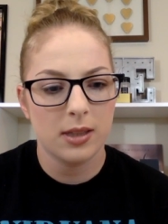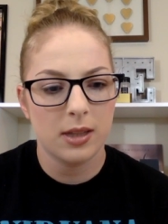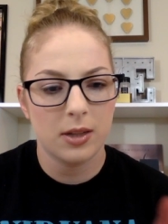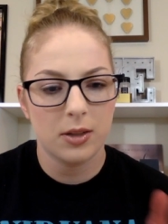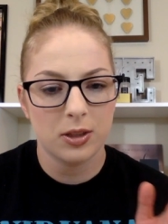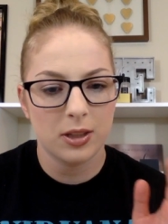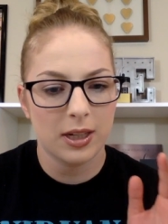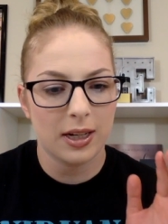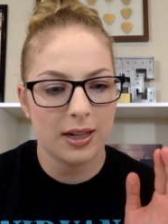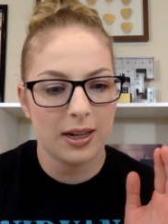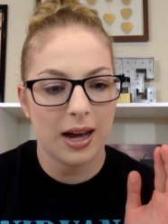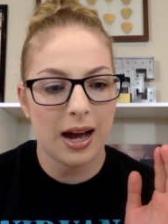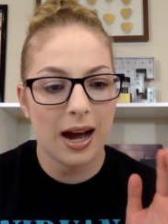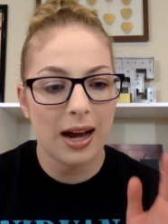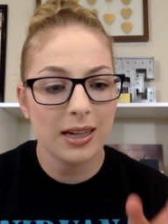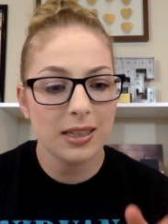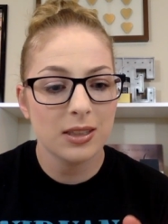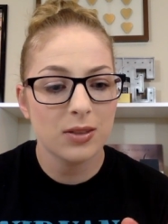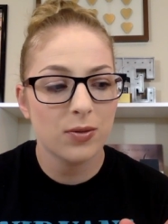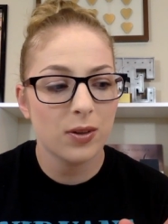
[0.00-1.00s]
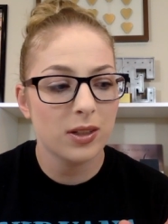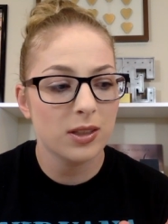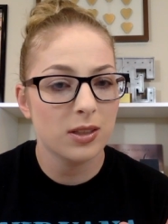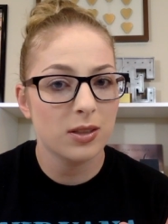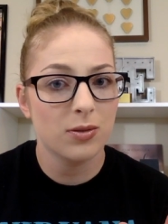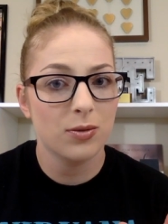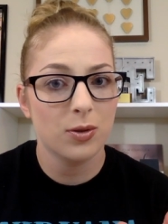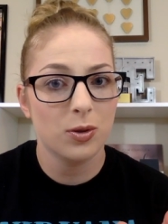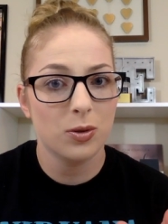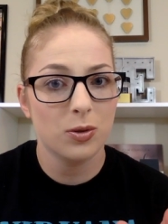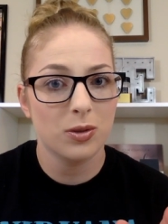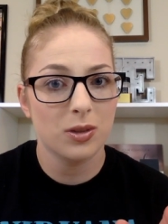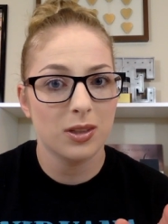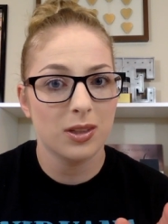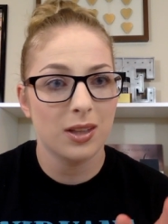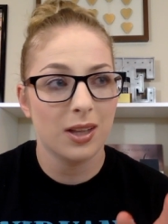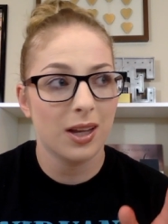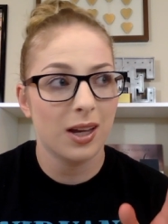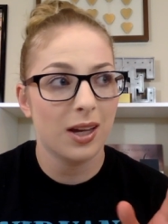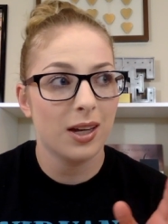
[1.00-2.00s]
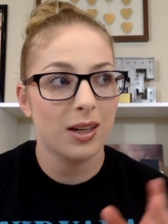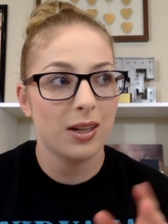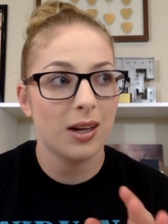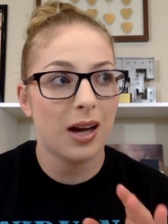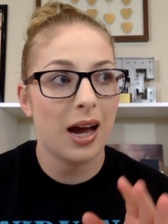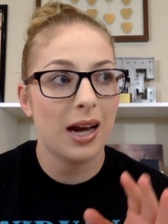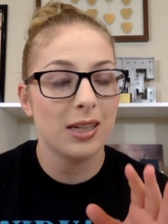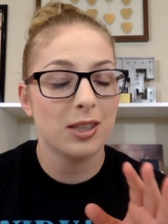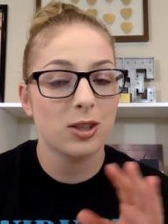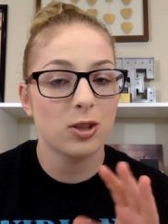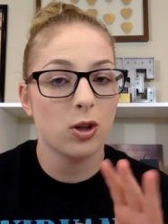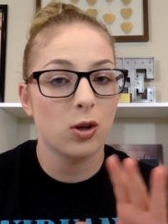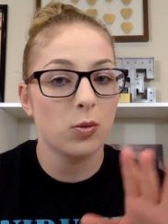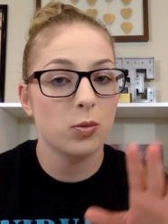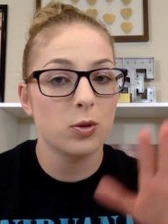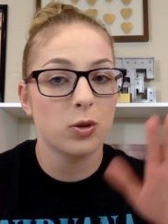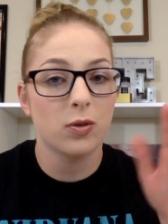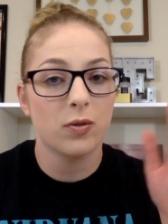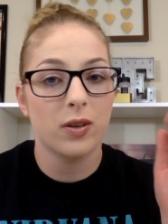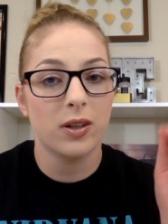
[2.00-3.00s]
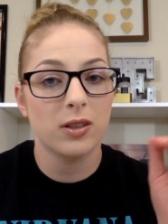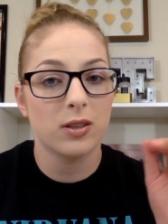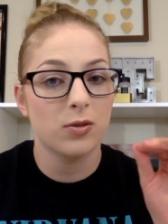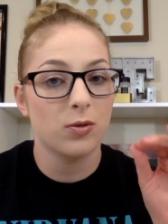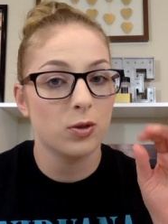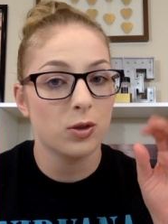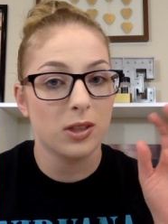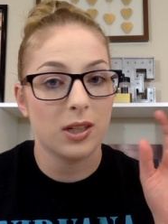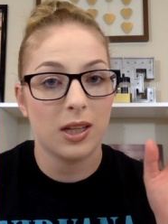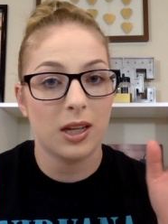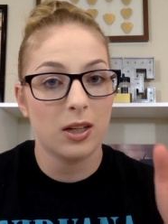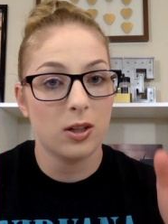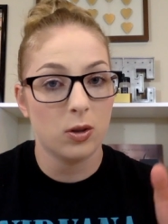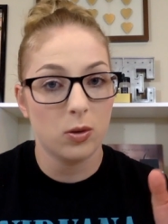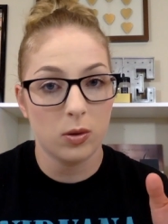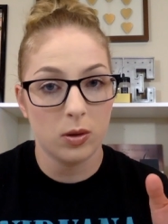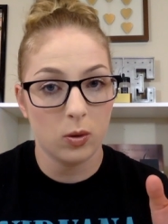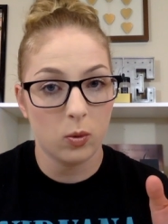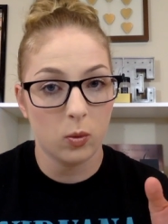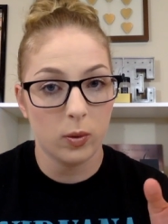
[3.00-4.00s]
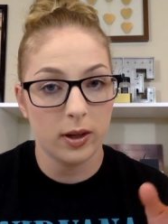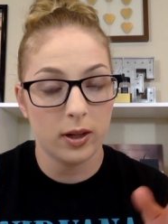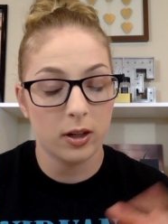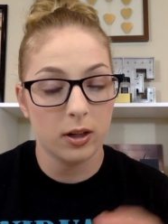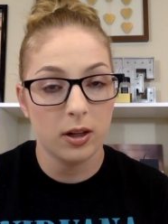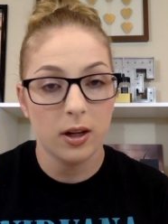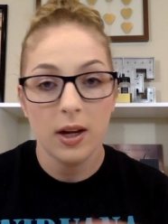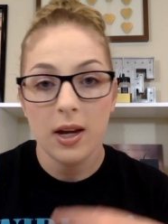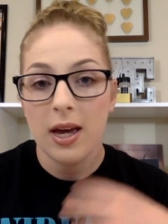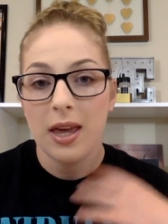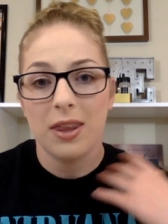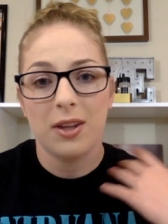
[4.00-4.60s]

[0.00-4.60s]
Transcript: there's like ice festivals and like ice sculpture festivals that they do in the winter.